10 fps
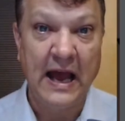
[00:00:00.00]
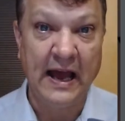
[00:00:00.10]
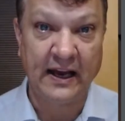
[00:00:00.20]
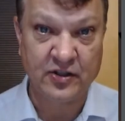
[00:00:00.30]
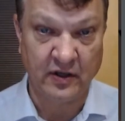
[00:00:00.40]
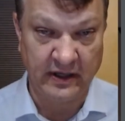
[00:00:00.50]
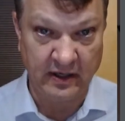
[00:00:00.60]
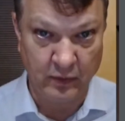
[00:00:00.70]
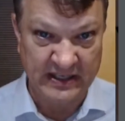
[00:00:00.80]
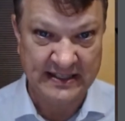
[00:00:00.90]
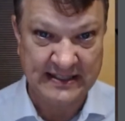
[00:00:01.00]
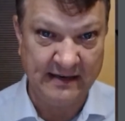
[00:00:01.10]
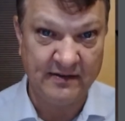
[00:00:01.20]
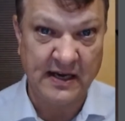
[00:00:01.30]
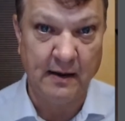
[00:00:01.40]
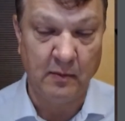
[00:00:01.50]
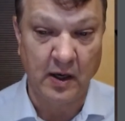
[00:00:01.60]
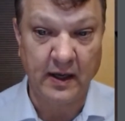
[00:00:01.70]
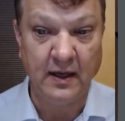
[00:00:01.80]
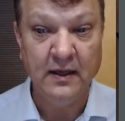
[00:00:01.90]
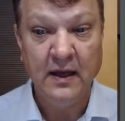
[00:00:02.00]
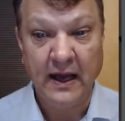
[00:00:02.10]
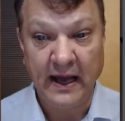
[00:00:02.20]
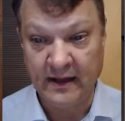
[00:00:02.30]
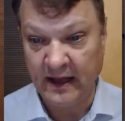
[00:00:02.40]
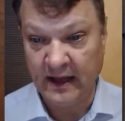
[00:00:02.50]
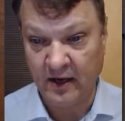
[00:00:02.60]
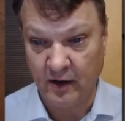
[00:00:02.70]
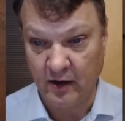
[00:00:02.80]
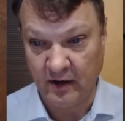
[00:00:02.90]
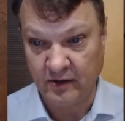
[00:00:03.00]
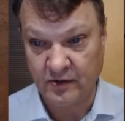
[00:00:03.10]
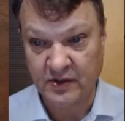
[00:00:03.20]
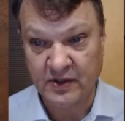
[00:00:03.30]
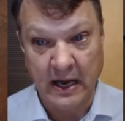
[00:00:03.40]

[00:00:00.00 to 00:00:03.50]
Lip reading: actually receives that money and they can earn interest.